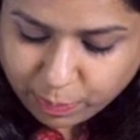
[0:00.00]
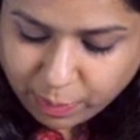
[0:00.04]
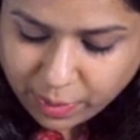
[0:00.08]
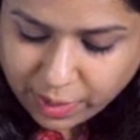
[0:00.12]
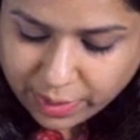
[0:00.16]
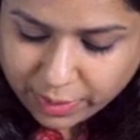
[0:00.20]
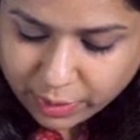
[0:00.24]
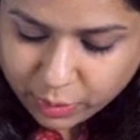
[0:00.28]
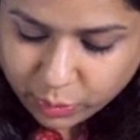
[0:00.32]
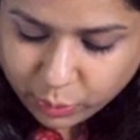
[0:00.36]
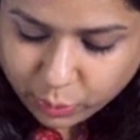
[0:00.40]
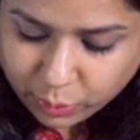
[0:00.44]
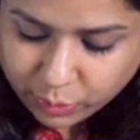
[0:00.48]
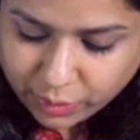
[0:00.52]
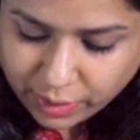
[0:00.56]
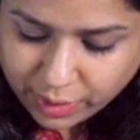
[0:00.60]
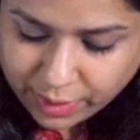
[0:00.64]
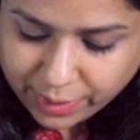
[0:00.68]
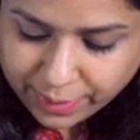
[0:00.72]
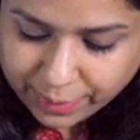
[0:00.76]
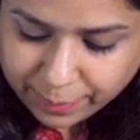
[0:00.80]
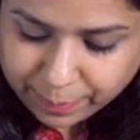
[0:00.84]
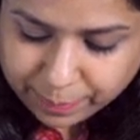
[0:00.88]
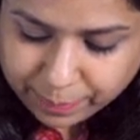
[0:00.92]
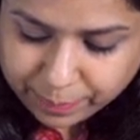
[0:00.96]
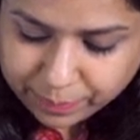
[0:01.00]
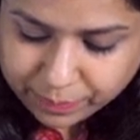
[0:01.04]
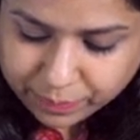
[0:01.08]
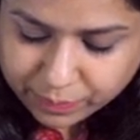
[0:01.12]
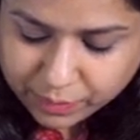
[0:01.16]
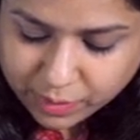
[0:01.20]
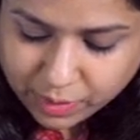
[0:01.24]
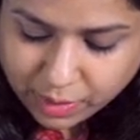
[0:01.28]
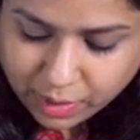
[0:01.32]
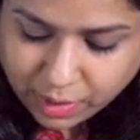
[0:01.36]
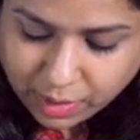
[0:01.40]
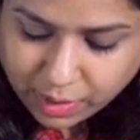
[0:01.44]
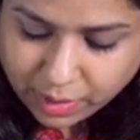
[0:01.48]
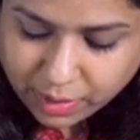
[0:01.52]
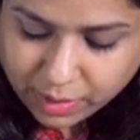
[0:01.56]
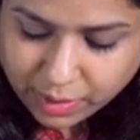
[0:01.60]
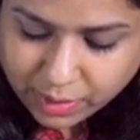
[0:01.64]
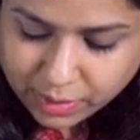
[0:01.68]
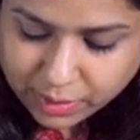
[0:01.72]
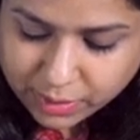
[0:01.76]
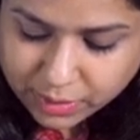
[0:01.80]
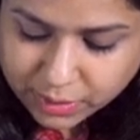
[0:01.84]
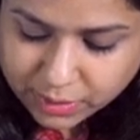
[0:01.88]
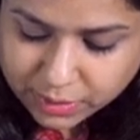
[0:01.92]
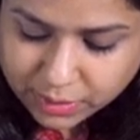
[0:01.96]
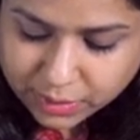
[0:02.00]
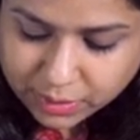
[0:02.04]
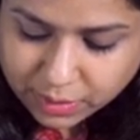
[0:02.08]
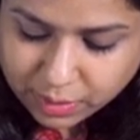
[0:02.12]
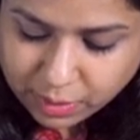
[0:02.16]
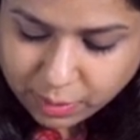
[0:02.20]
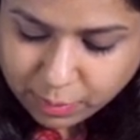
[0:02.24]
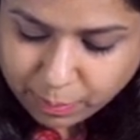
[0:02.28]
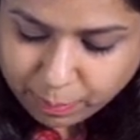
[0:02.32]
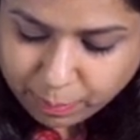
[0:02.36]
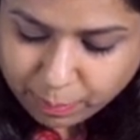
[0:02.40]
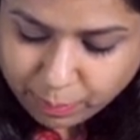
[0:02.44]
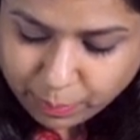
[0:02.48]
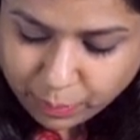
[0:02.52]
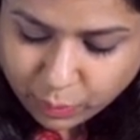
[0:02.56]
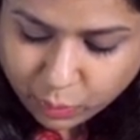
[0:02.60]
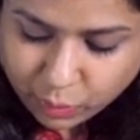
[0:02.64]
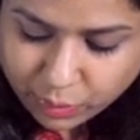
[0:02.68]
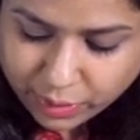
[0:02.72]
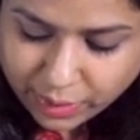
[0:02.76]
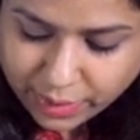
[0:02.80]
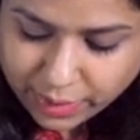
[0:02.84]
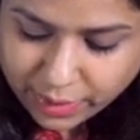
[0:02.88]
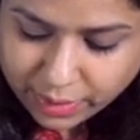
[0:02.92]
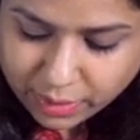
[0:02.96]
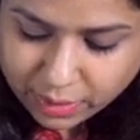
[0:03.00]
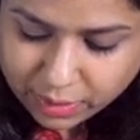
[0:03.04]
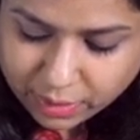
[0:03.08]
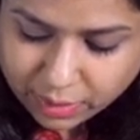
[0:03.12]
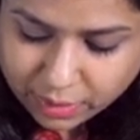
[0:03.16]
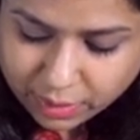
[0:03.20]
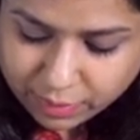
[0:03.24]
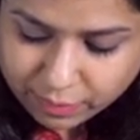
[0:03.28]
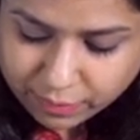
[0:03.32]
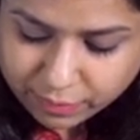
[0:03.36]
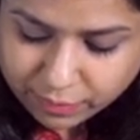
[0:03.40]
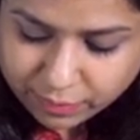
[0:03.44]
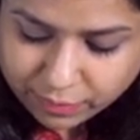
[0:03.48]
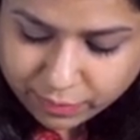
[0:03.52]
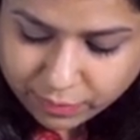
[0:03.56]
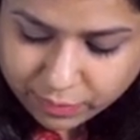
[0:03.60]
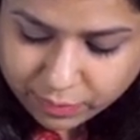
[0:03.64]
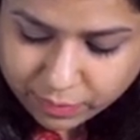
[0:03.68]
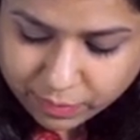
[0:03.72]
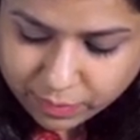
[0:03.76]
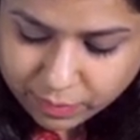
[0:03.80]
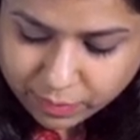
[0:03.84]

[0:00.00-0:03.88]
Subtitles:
pylori is protective